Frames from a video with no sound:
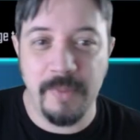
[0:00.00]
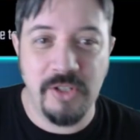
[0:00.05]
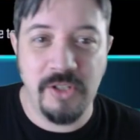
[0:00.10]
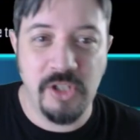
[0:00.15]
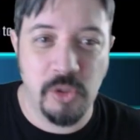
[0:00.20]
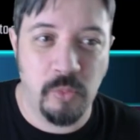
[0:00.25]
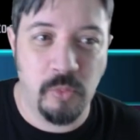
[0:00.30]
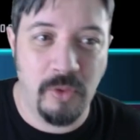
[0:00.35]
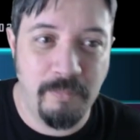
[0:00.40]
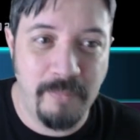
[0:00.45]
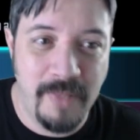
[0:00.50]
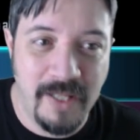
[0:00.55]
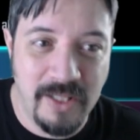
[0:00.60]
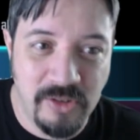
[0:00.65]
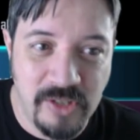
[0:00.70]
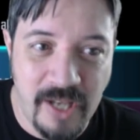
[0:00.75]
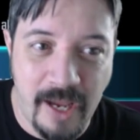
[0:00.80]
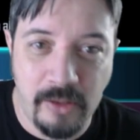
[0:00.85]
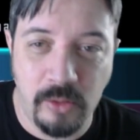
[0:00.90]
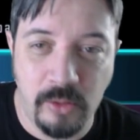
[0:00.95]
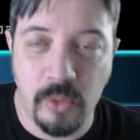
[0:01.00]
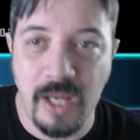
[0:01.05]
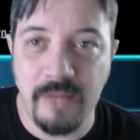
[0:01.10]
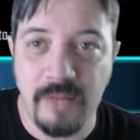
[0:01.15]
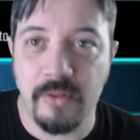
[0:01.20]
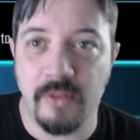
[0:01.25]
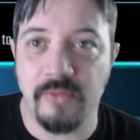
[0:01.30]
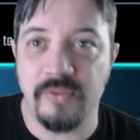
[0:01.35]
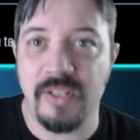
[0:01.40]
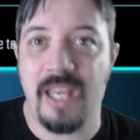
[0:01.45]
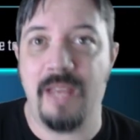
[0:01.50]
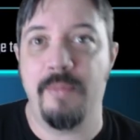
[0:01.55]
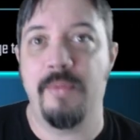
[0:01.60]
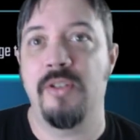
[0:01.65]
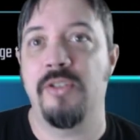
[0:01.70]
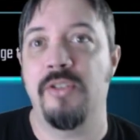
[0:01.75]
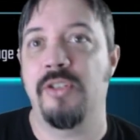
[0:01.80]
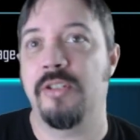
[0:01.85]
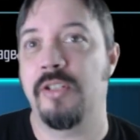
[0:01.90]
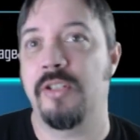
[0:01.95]
just one big tidal wave of
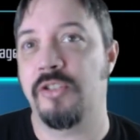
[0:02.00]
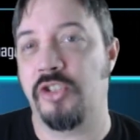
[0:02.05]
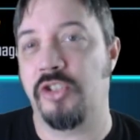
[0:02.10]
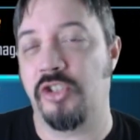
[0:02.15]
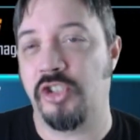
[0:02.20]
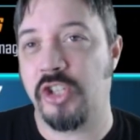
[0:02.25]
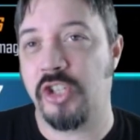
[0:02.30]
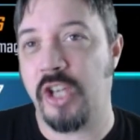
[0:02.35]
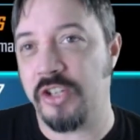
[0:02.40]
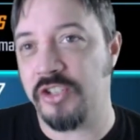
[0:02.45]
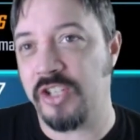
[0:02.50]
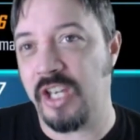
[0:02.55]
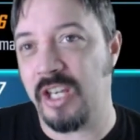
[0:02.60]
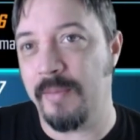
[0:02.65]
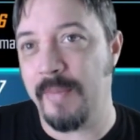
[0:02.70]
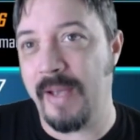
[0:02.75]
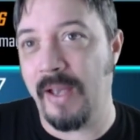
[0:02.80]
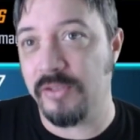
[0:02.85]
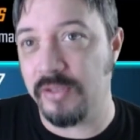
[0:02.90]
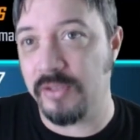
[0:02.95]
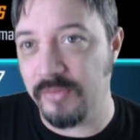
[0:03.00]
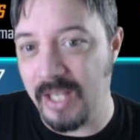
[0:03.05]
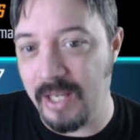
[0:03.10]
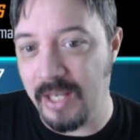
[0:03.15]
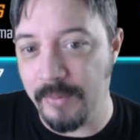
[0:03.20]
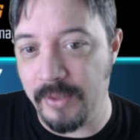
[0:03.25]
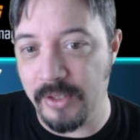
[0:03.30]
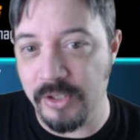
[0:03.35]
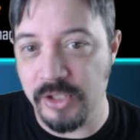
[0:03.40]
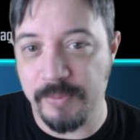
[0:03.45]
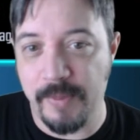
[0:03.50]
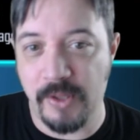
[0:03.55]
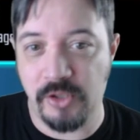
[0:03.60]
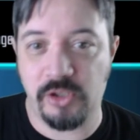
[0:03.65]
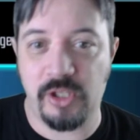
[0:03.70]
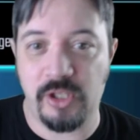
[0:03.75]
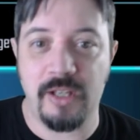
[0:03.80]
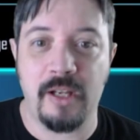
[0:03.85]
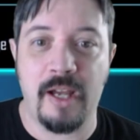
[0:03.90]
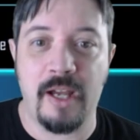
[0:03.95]
damage. It does disgusting amounts of damage,
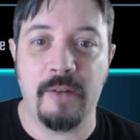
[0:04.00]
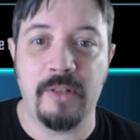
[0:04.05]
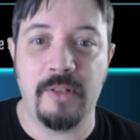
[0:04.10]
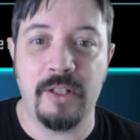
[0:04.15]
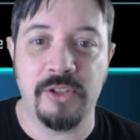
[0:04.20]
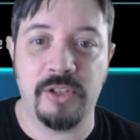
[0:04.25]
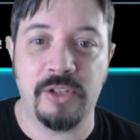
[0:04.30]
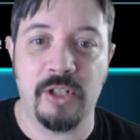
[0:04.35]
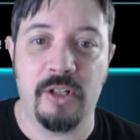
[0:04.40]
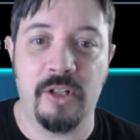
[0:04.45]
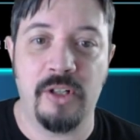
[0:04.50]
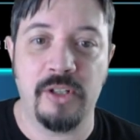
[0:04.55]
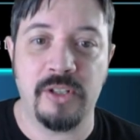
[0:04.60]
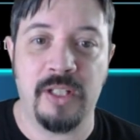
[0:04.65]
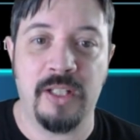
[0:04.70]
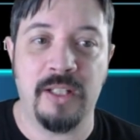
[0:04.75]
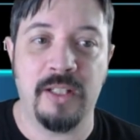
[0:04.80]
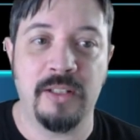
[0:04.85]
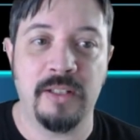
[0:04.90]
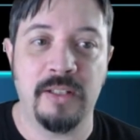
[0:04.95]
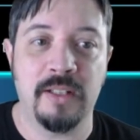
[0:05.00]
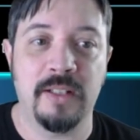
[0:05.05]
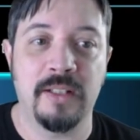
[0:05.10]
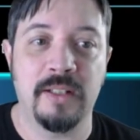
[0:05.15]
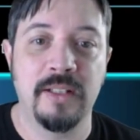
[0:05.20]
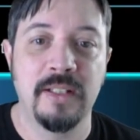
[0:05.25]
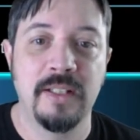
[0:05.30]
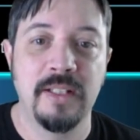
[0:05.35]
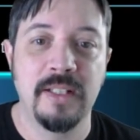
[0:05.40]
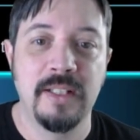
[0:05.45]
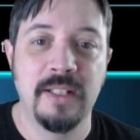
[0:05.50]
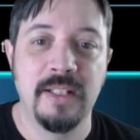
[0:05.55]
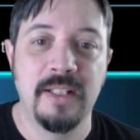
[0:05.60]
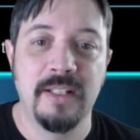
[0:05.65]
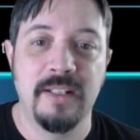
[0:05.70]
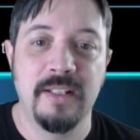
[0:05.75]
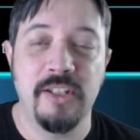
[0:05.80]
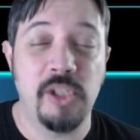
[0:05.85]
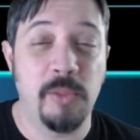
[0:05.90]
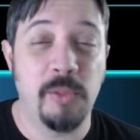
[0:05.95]
especially at high red stars, and
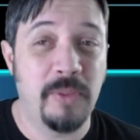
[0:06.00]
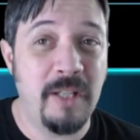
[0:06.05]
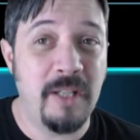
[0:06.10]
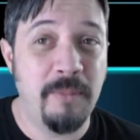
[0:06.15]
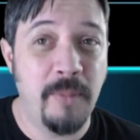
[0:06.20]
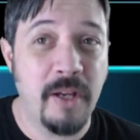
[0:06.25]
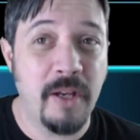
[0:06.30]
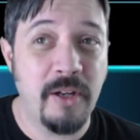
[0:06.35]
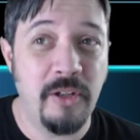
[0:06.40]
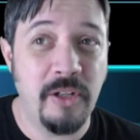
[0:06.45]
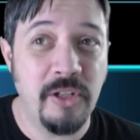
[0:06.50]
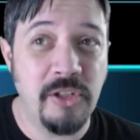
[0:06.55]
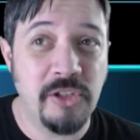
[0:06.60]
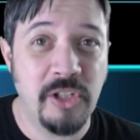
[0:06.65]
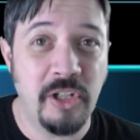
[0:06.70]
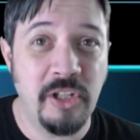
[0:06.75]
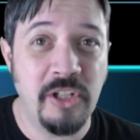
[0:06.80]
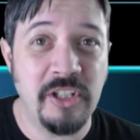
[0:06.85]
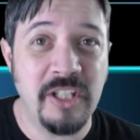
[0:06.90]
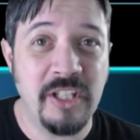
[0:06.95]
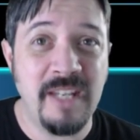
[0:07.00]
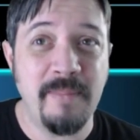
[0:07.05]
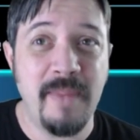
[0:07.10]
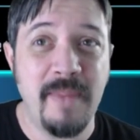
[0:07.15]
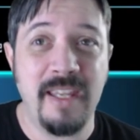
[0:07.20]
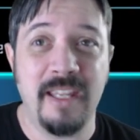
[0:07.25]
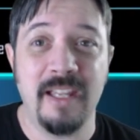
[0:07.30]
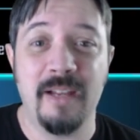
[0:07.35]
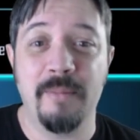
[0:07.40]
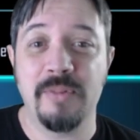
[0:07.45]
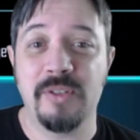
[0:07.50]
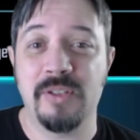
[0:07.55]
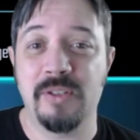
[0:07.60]
it's your bread and butter in certain team makeups.